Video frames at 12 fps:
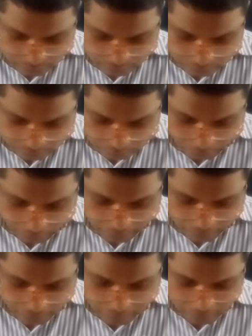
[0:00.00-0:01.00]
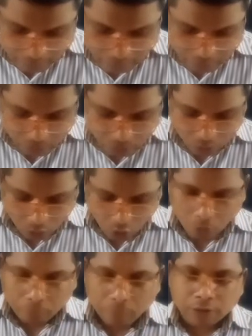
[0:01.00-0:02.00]
by a
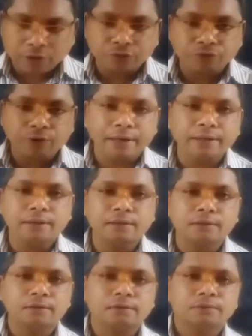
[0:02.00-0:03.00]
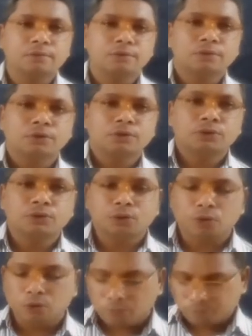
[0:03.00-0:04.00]
common thread.
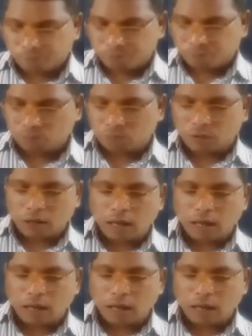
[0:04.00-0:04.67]
So, I